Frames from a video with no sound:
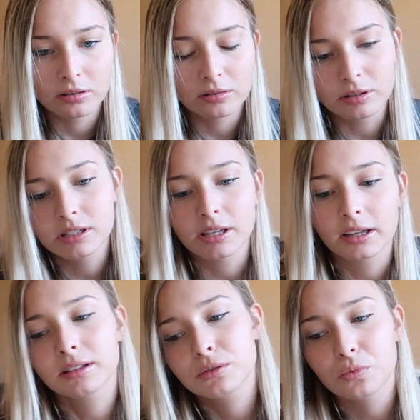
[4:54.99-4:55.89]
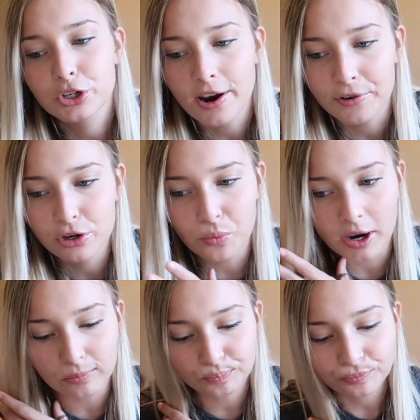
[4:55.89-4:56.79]
or 6, whichever you
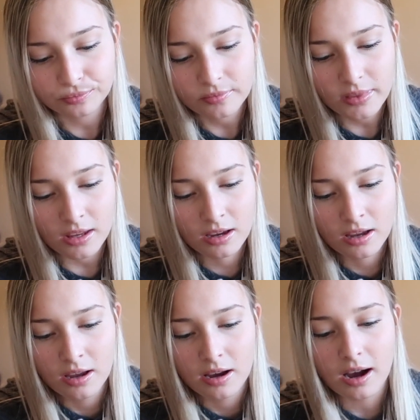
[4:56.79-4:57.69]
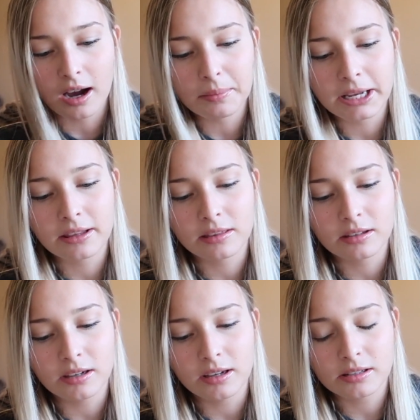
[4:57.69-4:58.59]
want. And then
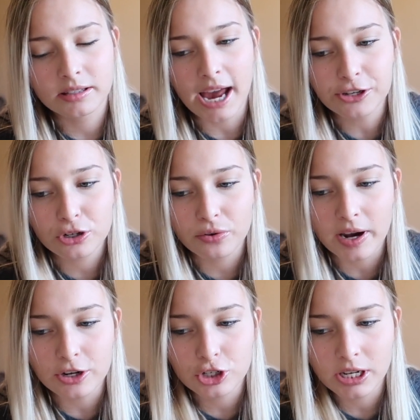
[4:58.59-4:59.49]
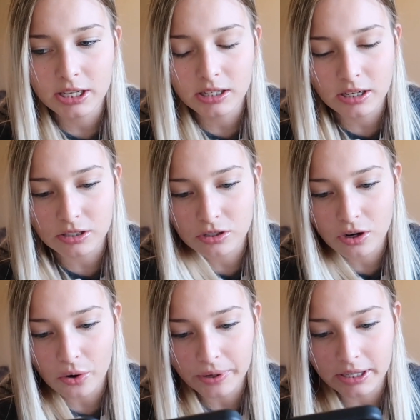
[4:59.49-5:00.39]
the saturation is
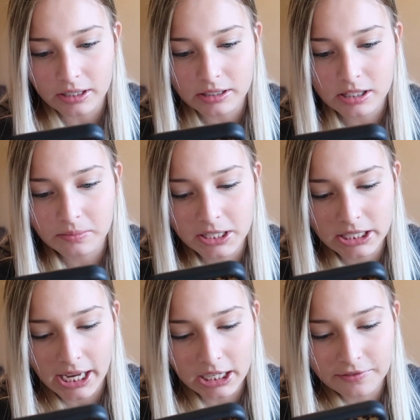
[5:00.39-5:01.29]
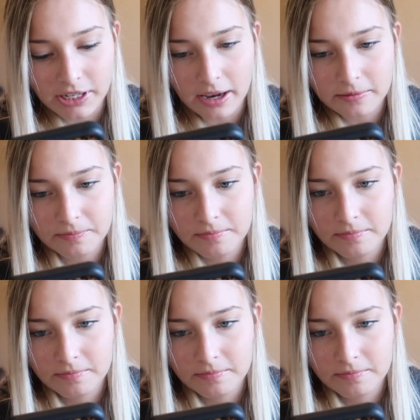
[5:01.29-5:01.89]
going to be -10.